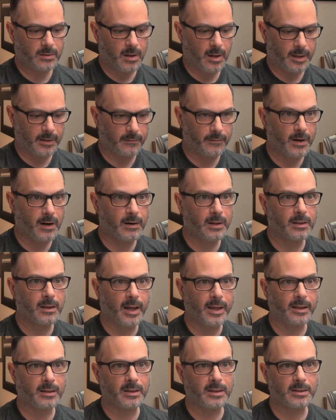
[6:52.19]
line very
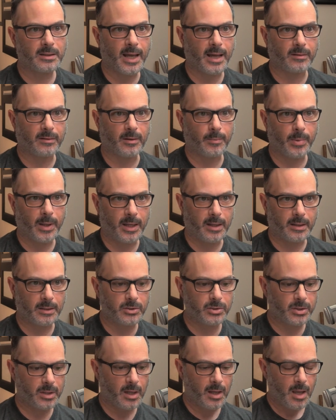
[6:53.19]
lightly down the
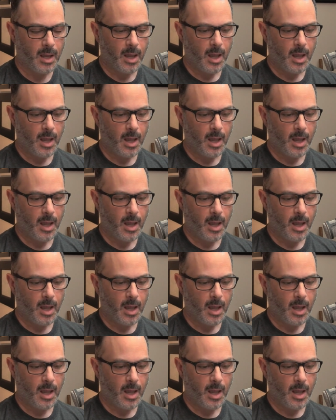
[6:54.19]
page,